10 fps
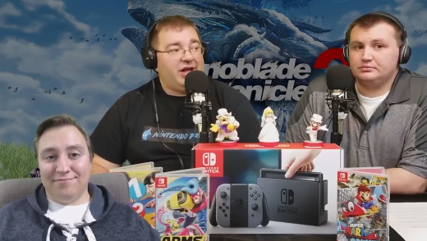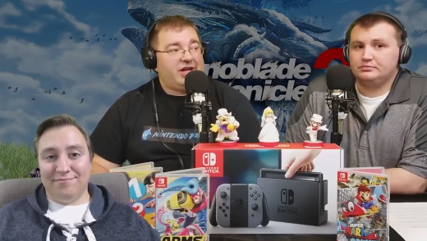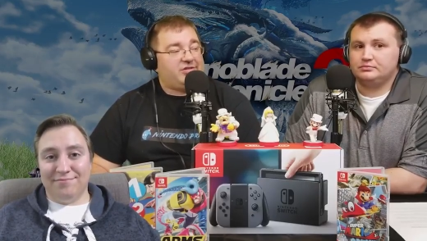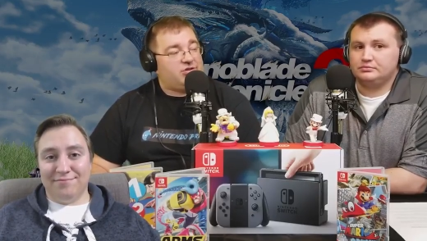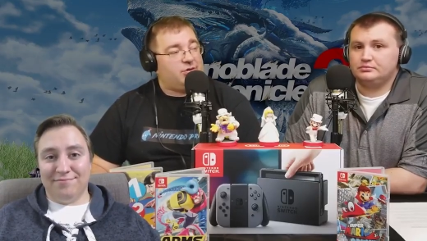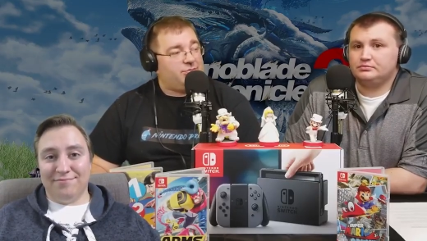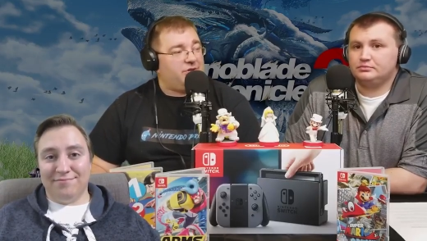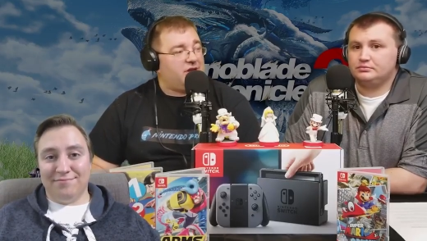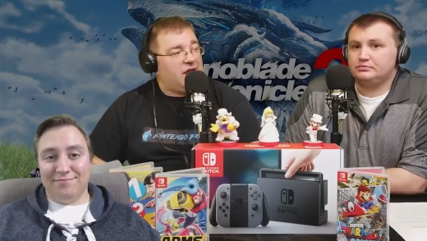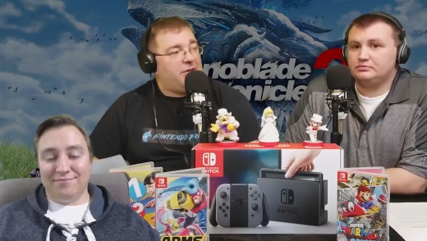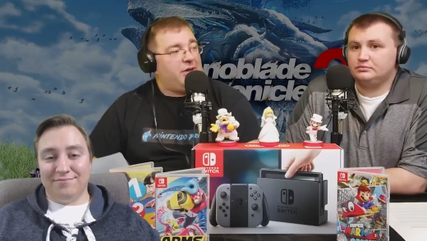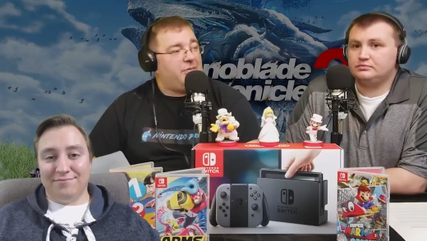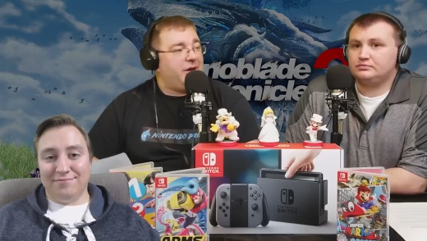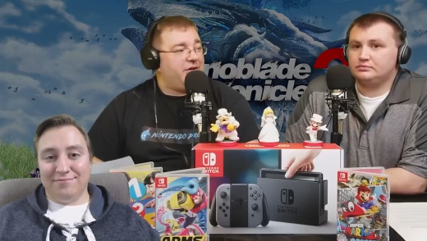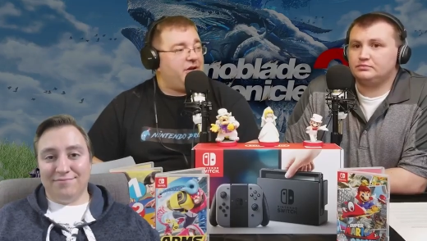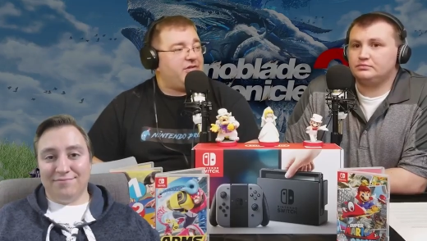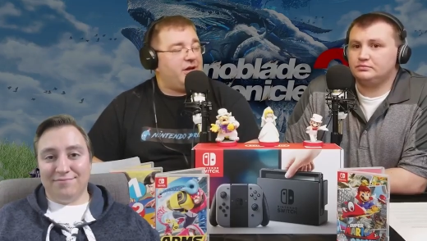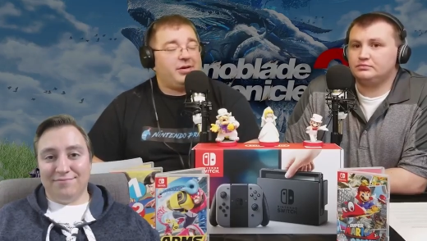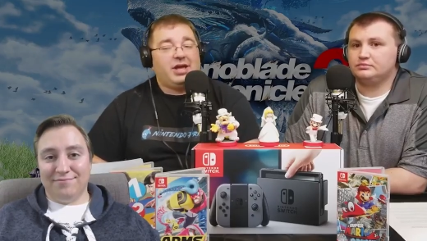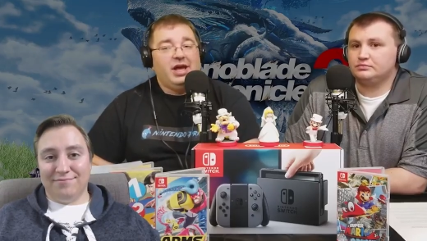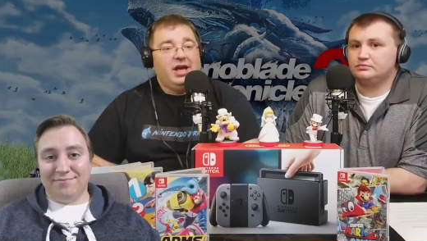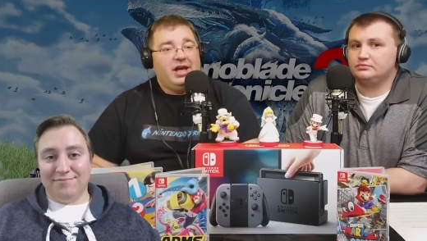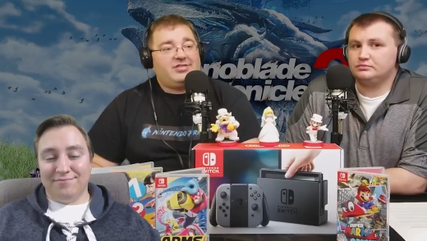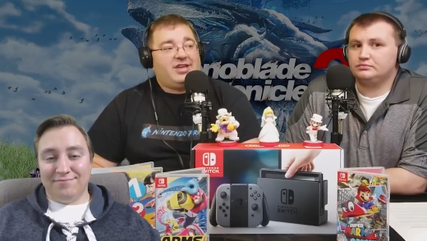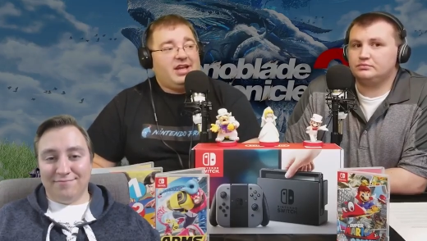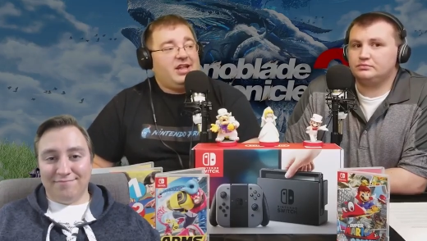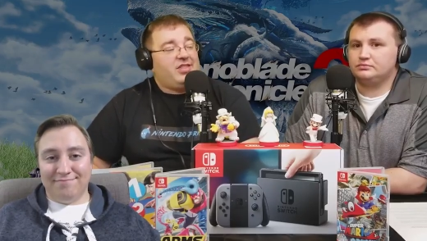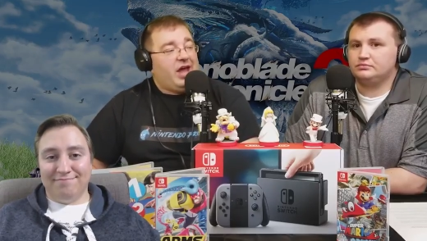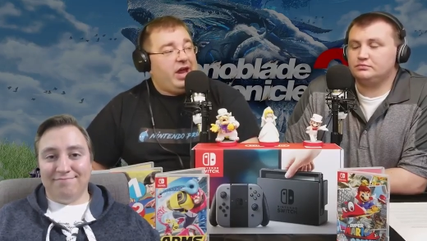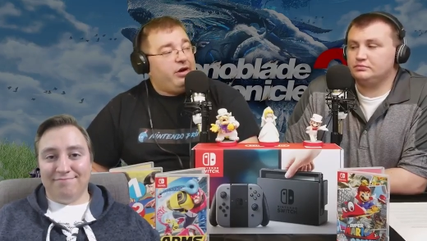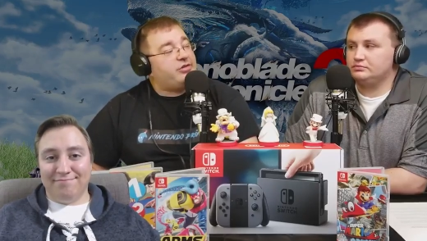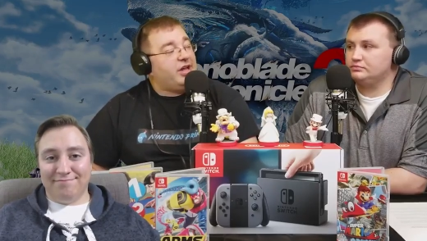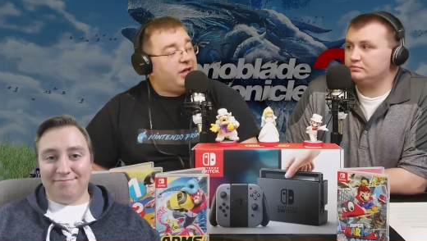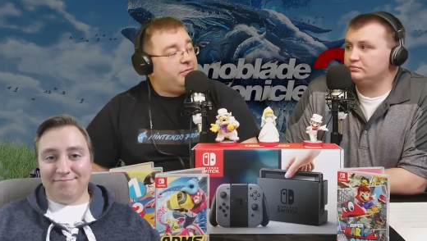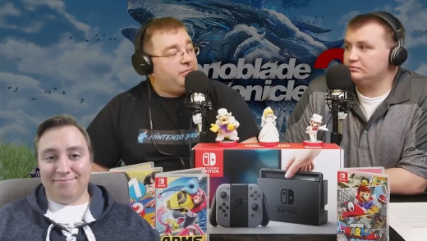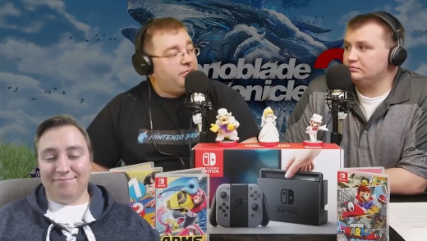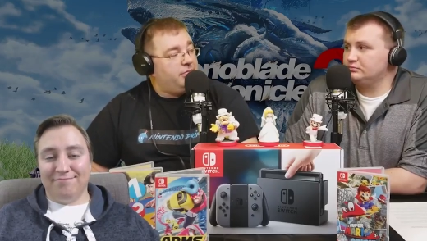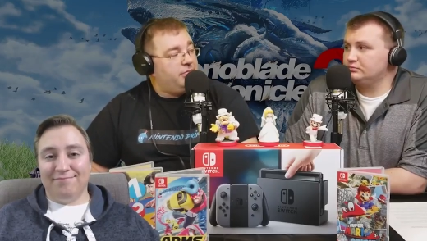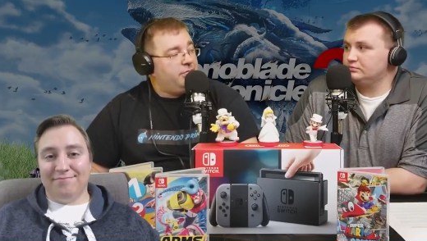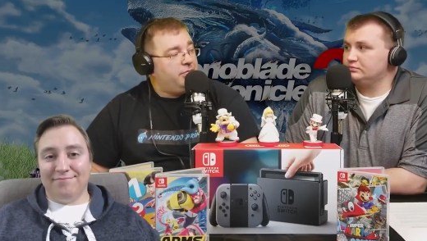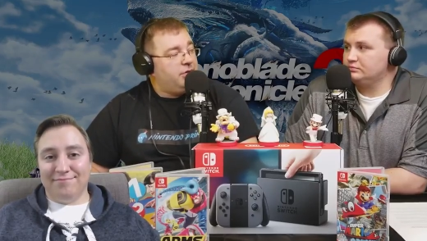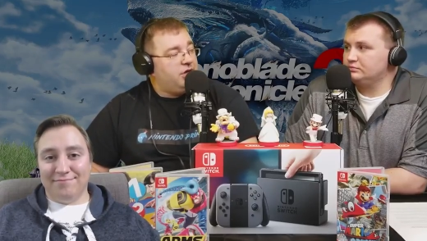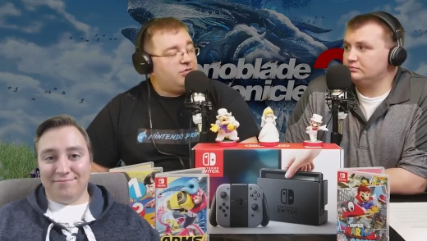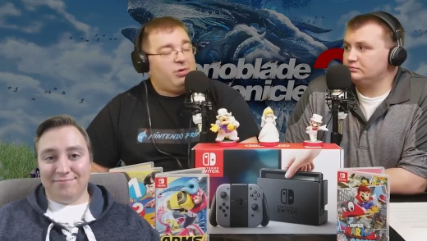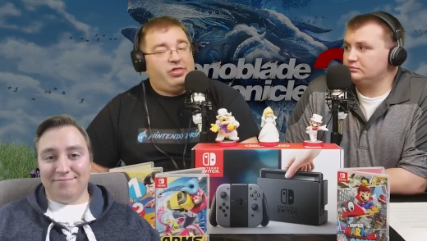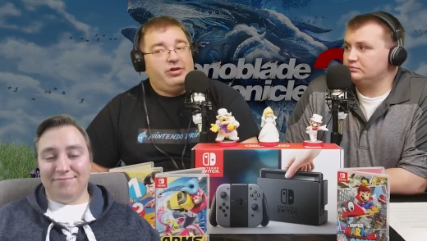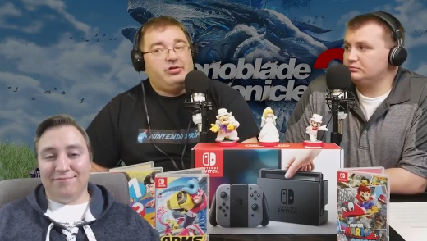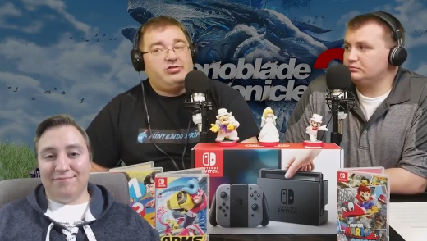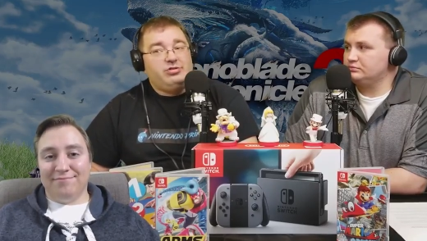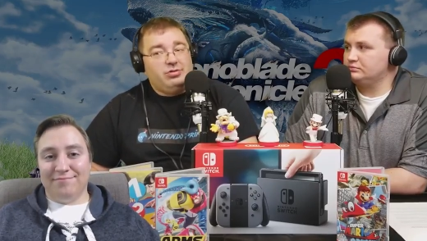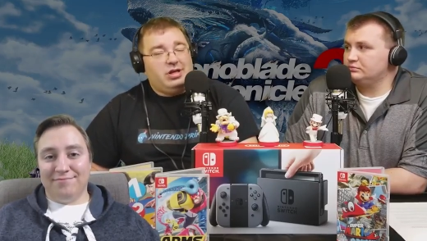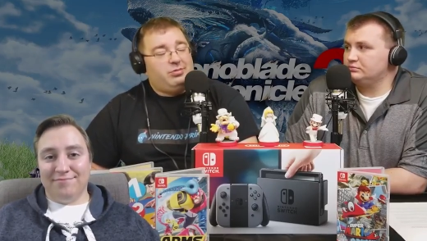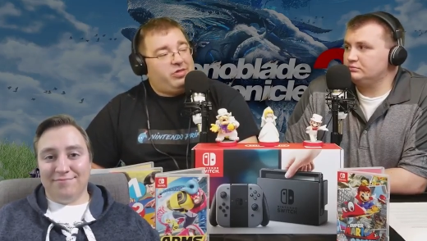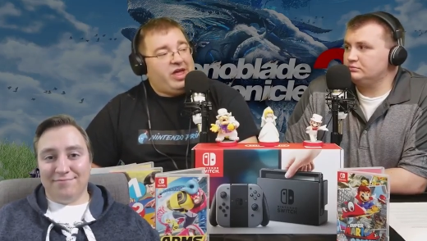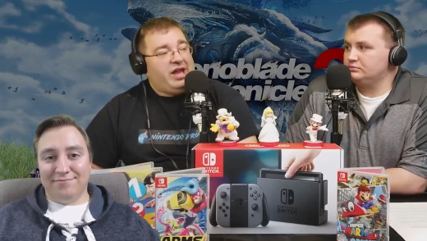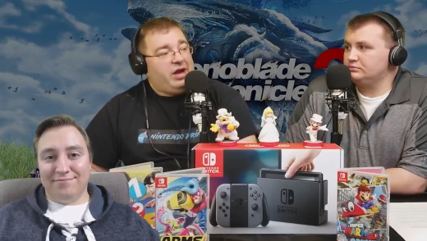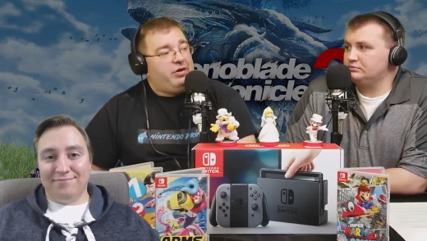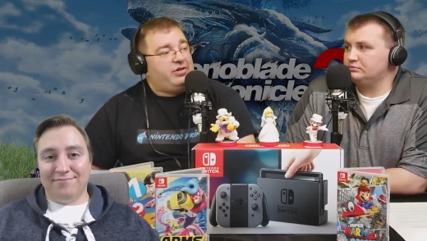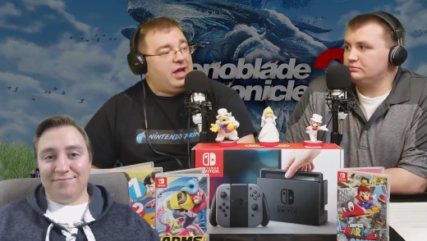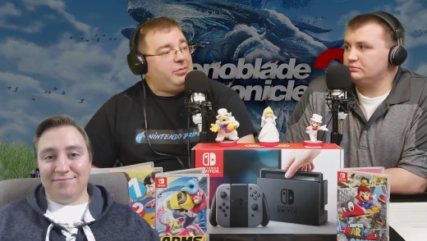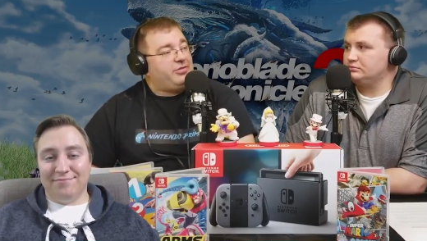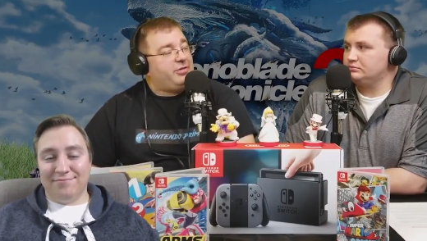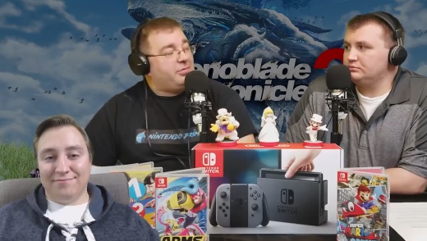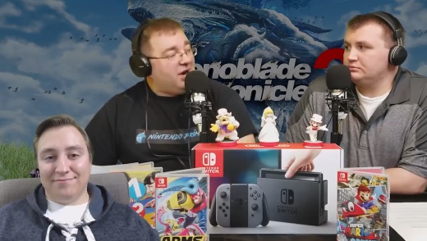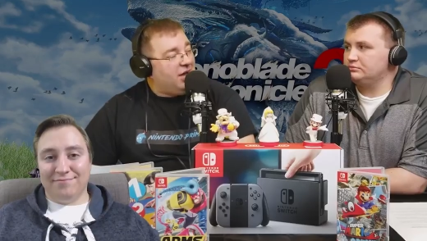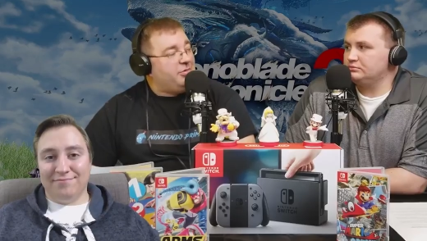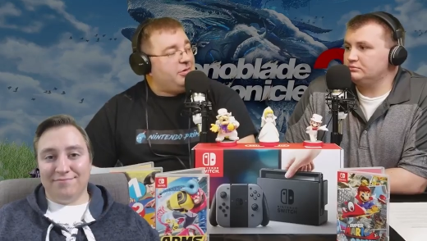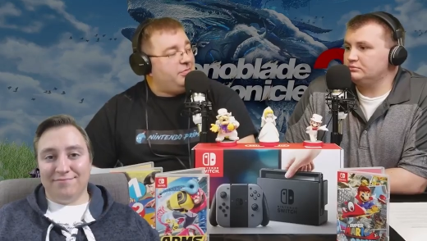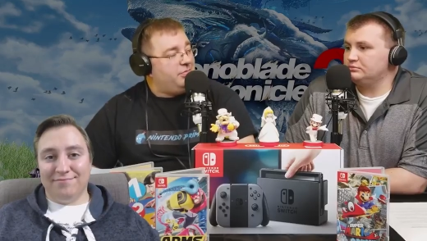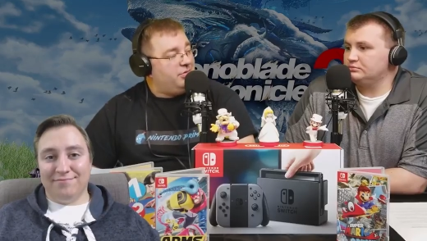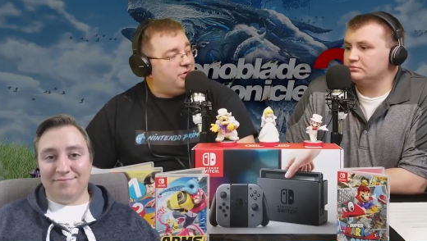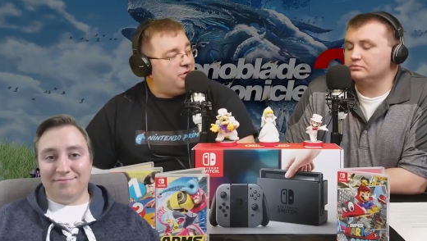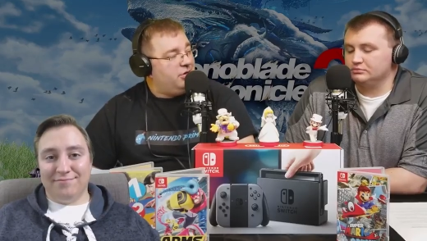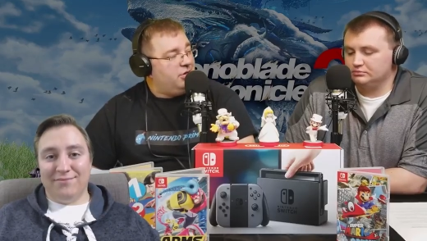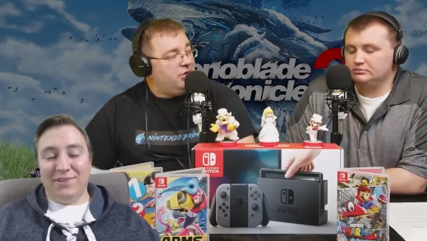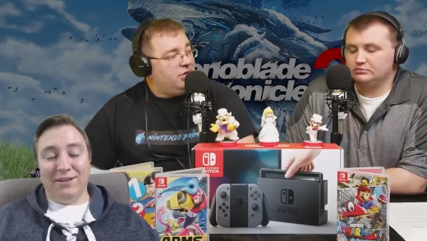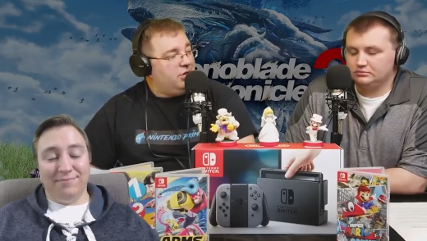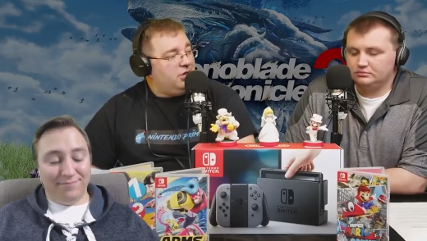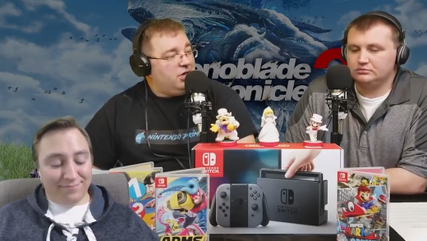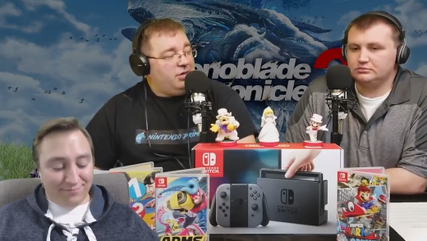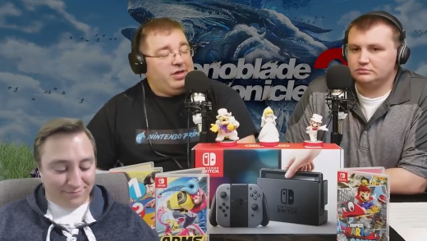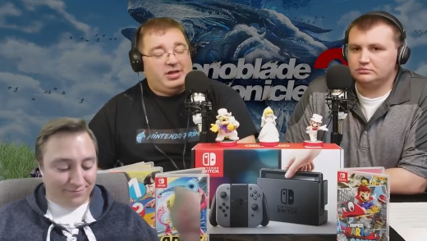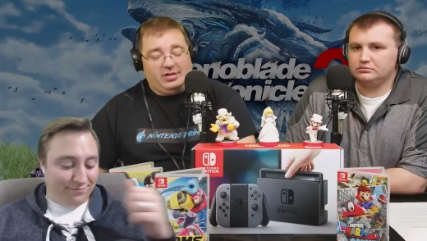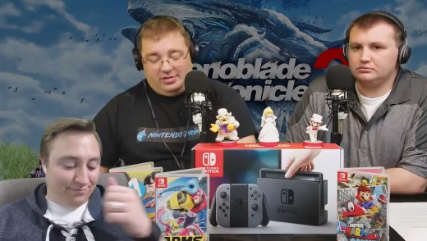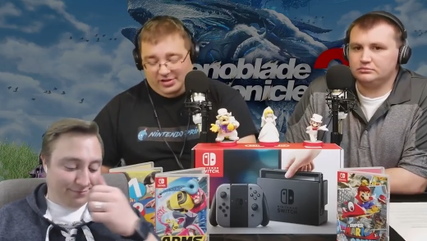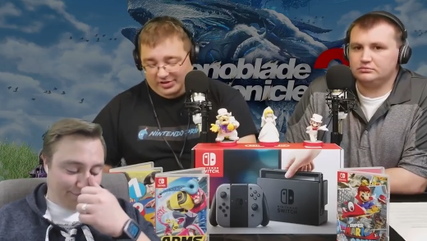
Speaker 1: like it's a AAA game made by a Nintendo. Like, it's getting the airtime. What they're doing with that airtime is the problem. Yeah. Like